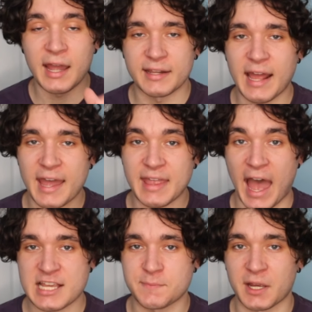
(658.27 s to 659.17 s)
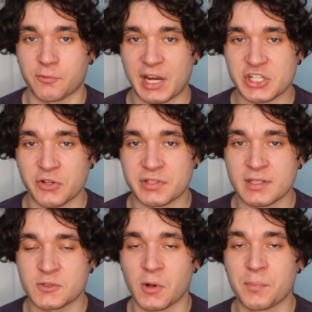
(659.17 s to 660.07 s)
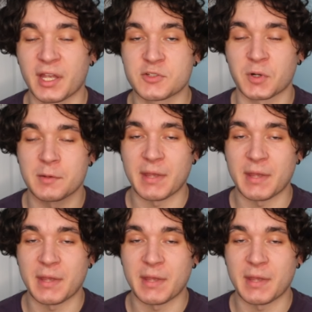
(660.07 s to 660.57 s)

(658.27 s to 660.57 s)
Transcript: I didn't add the aspect ratio to this one because we're gonna